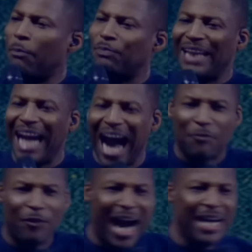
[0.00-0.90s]

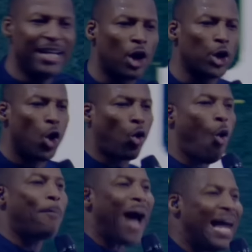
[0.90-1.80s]
travaille dans une
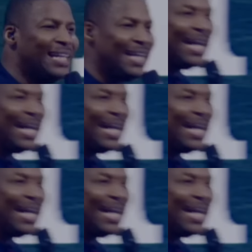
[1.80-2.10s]
compagnie